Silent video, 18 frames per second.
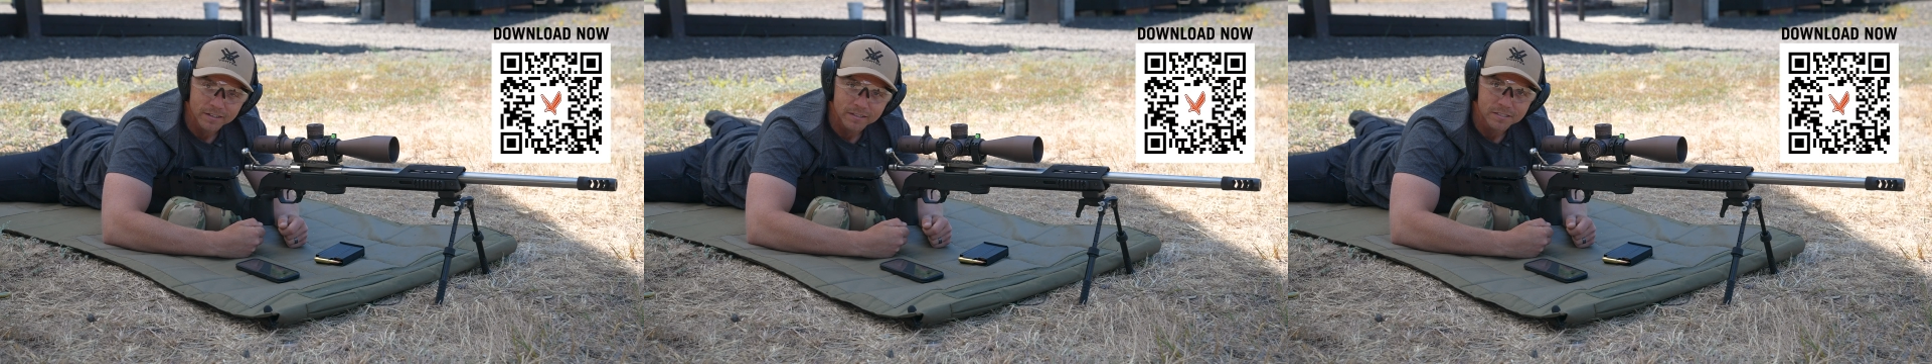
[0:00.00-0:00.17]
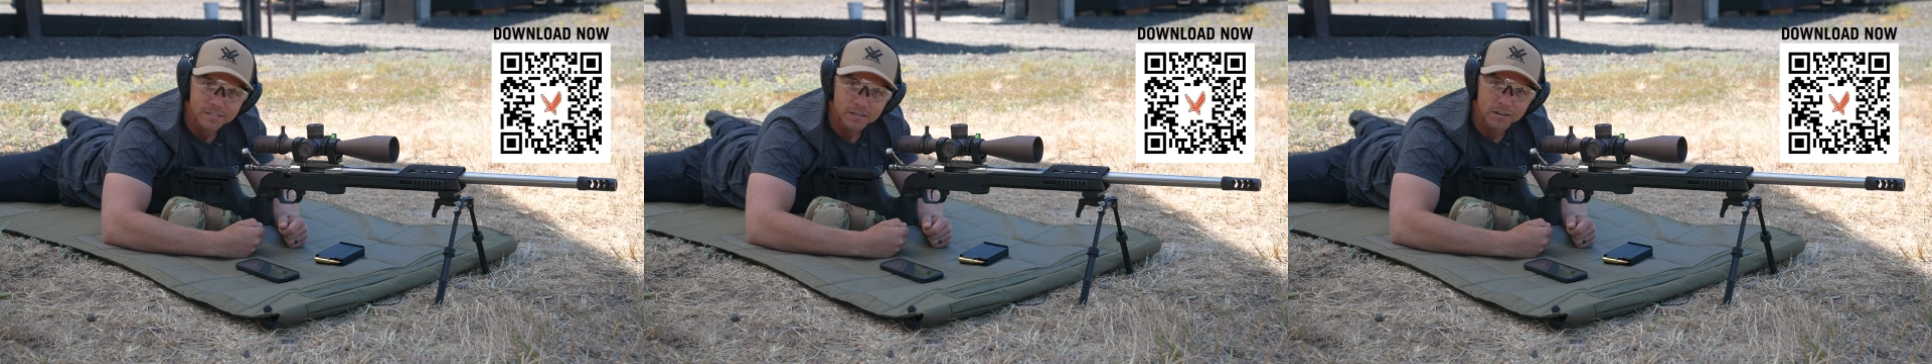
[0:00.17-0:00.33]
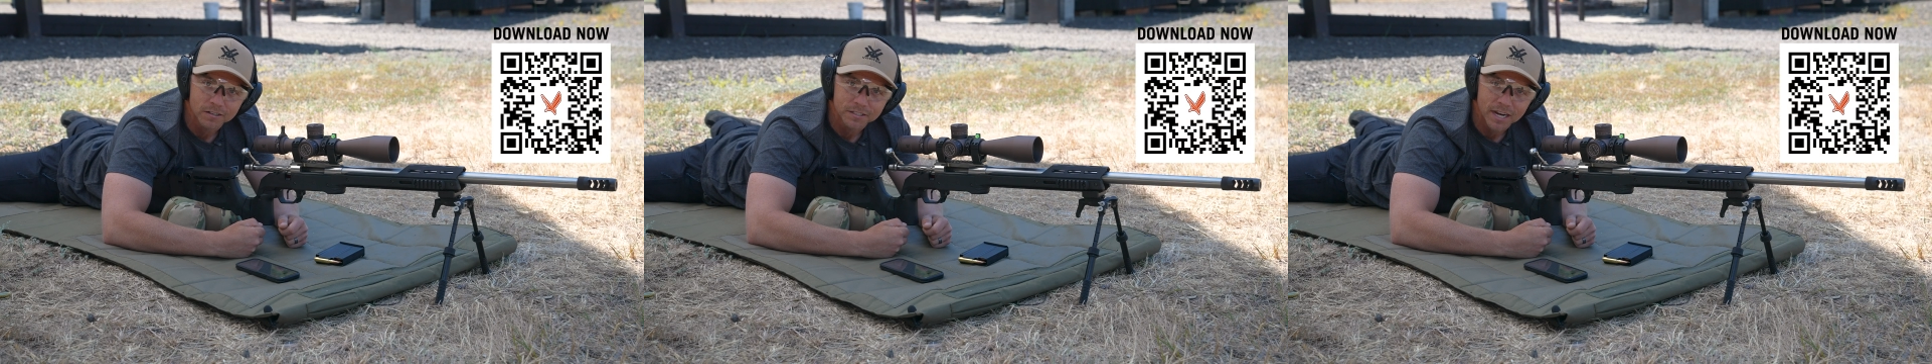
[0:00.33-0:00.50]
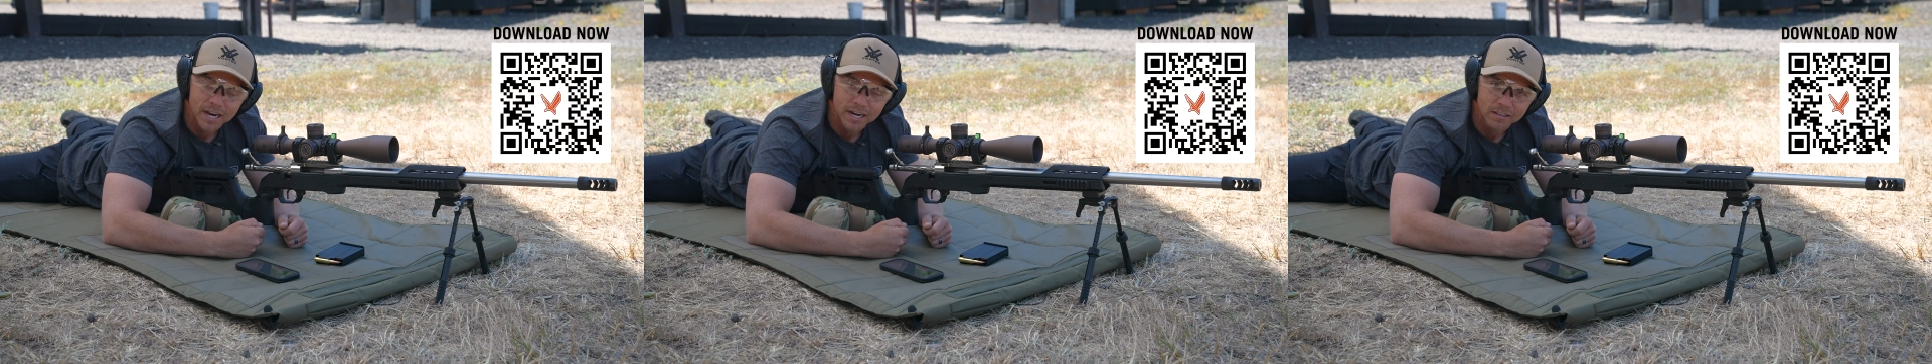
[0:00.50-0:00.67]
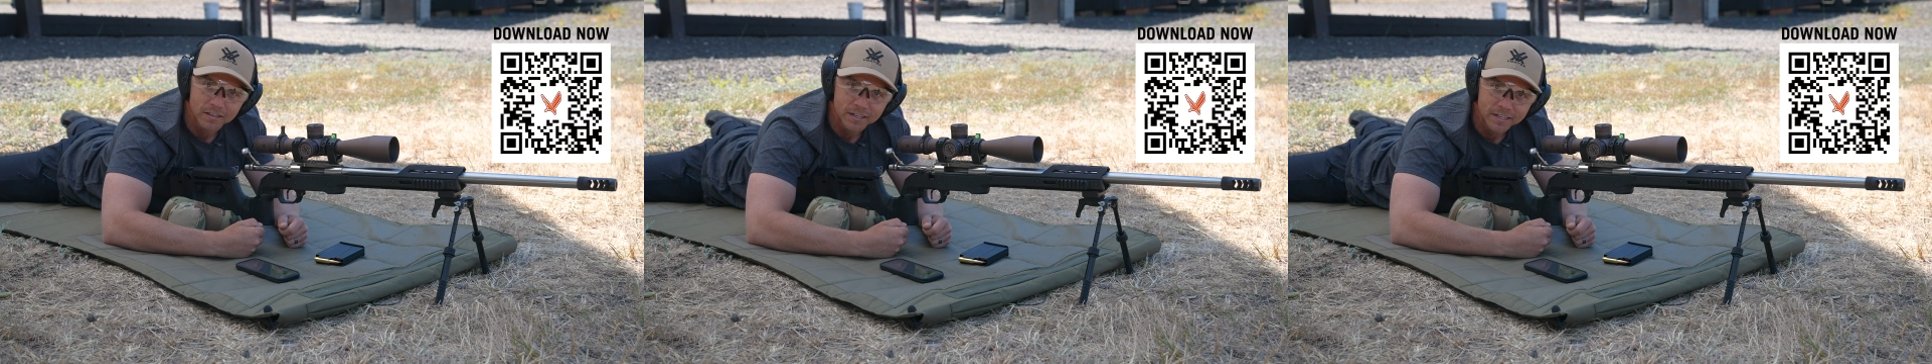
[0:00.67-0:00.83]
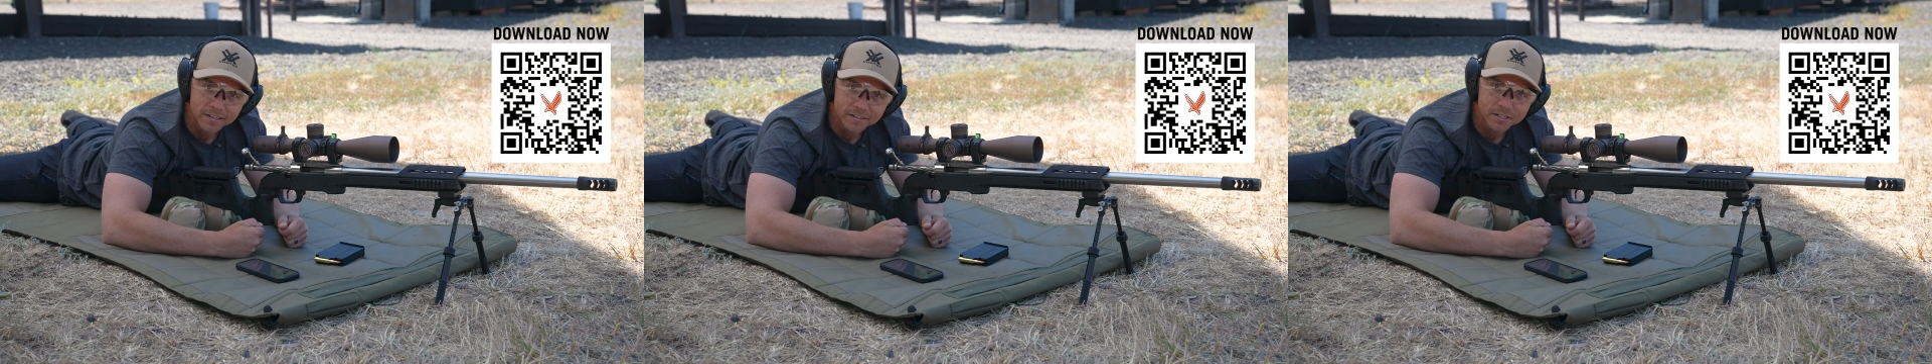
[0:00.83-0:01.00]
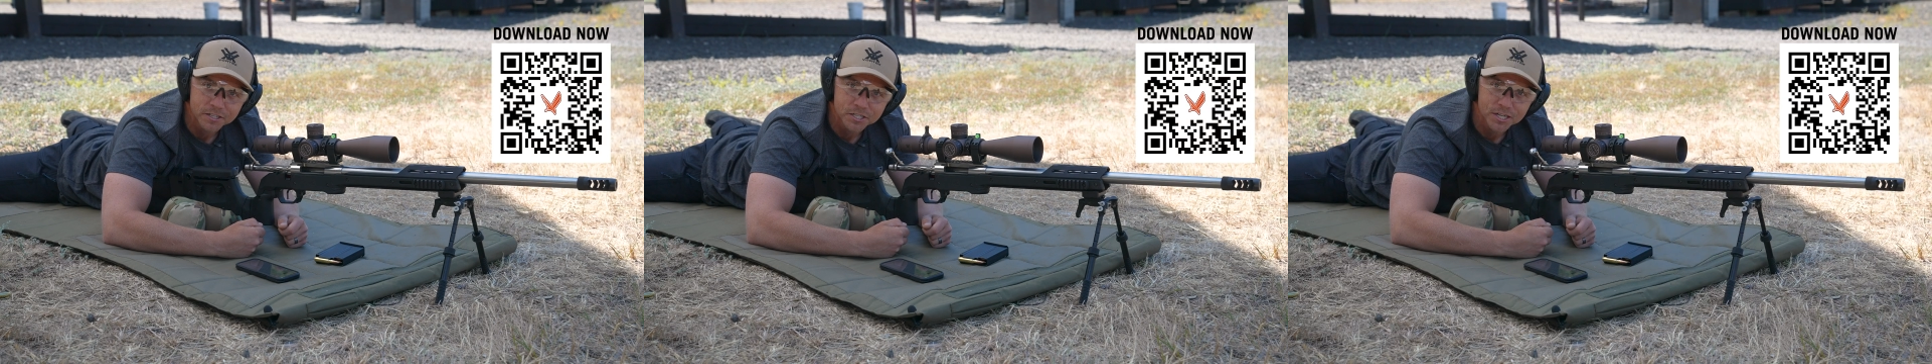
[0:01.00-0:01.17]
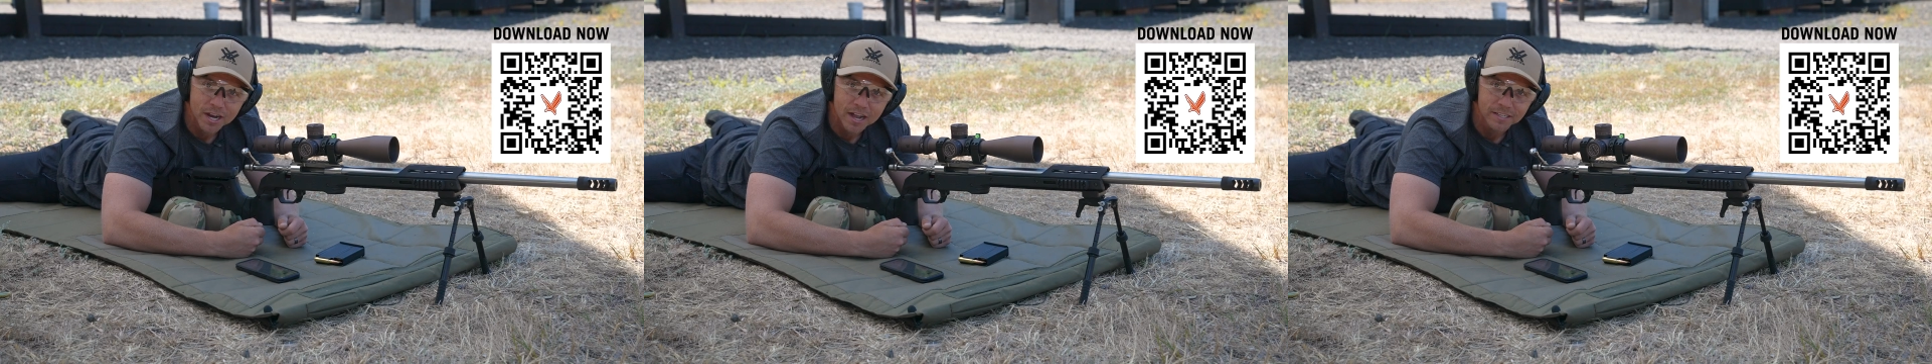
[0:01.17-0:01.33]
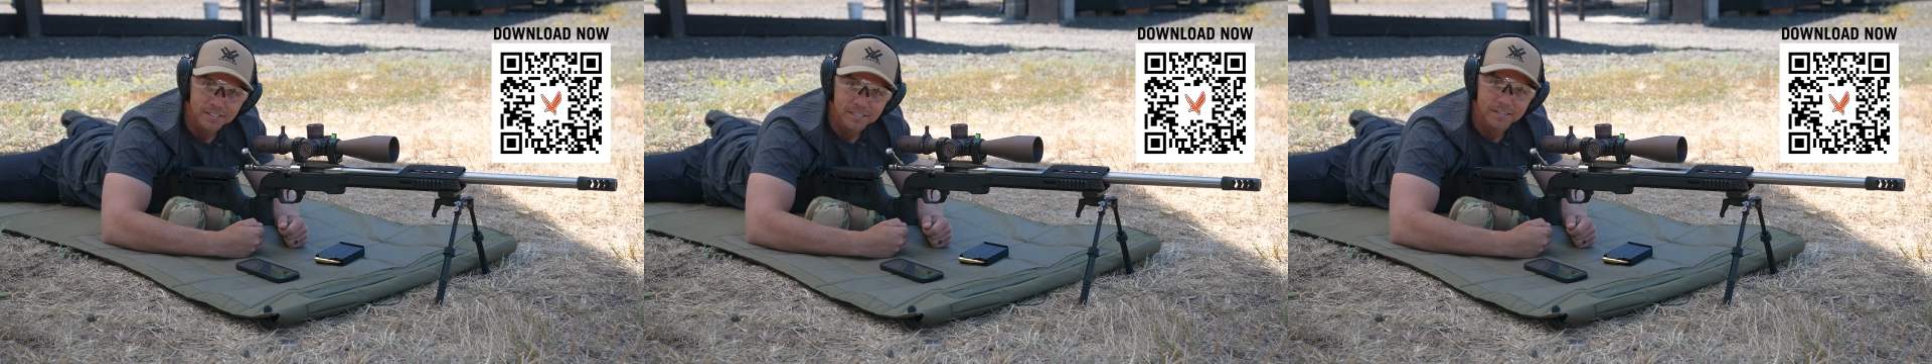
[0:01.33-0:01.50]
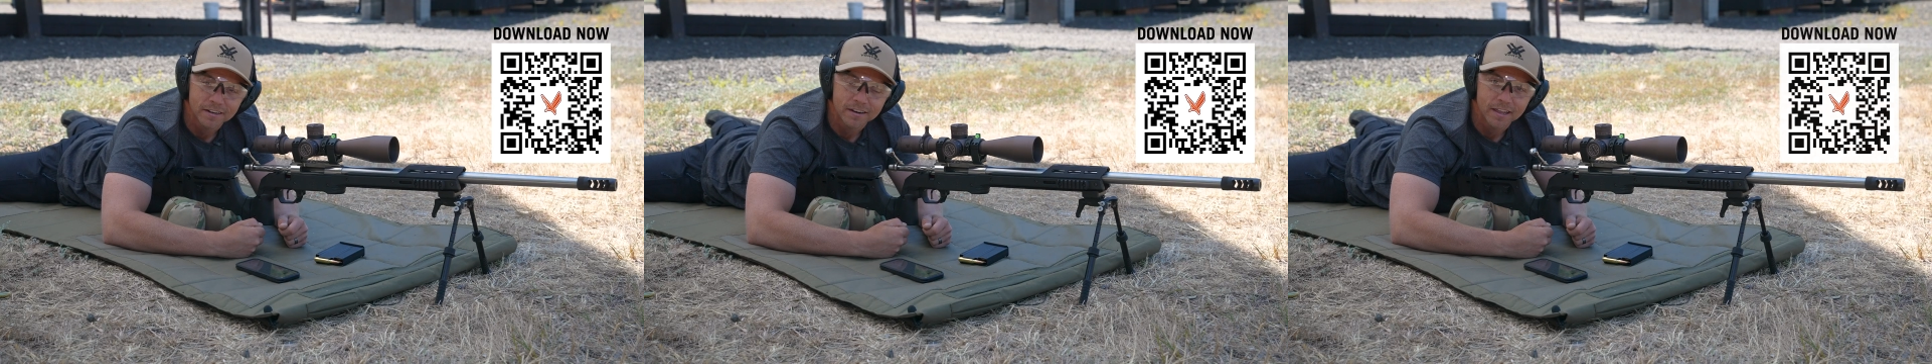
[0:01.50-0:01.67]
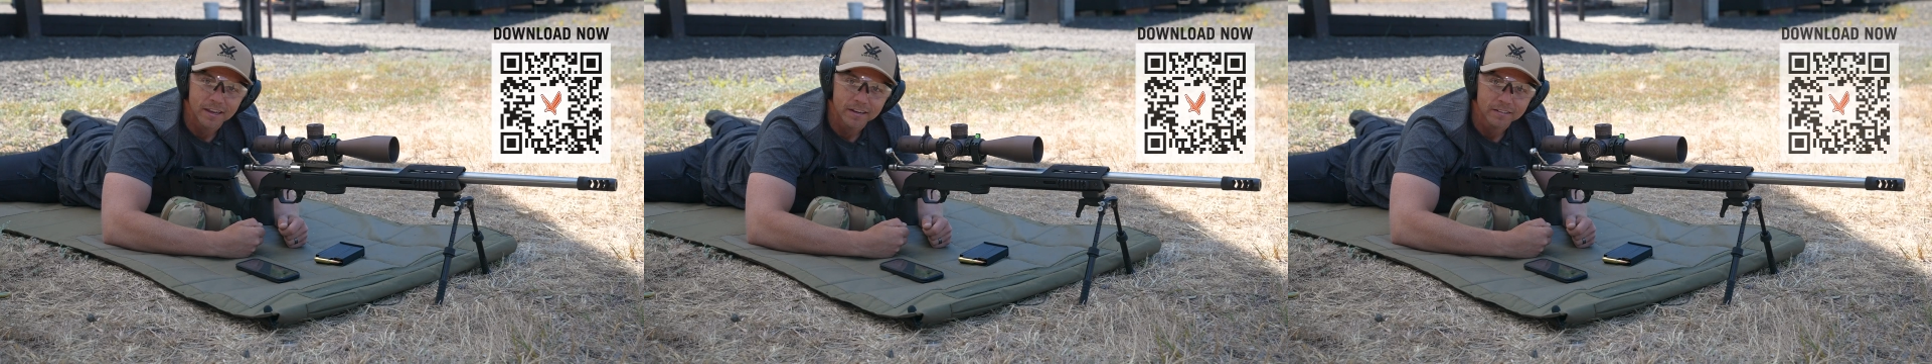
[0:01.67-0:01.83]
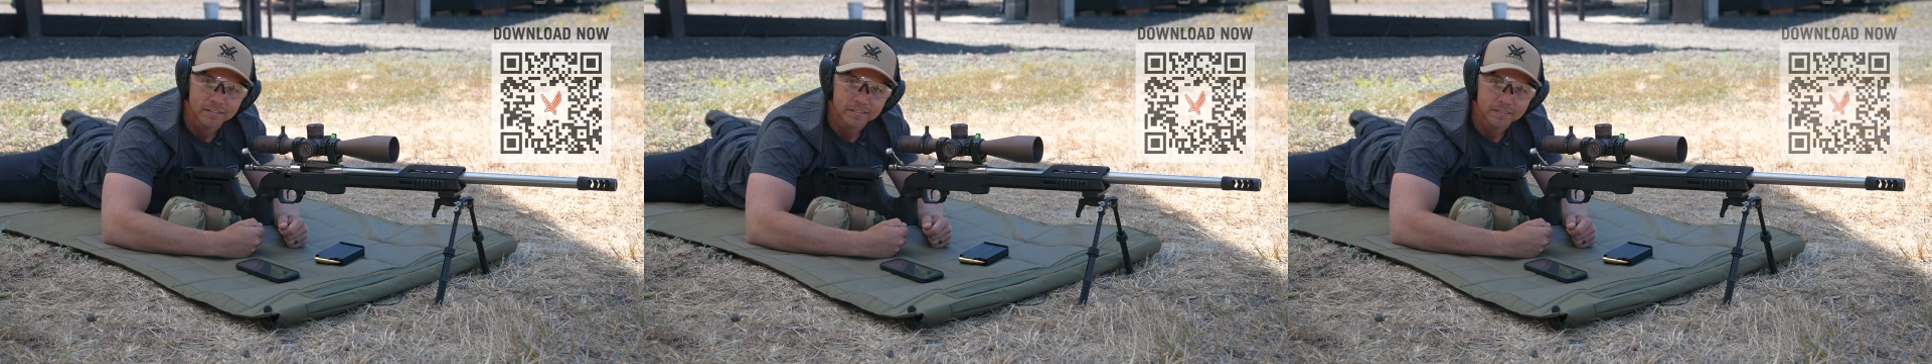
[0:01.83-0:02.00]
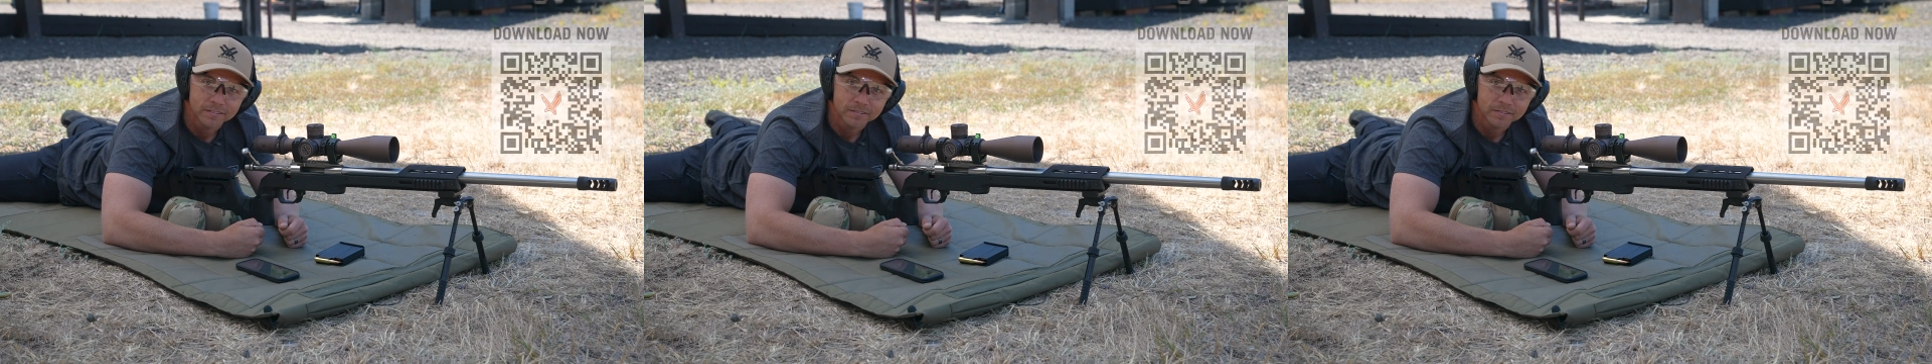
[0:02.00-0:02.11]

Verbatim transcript: and start dialing in your shots today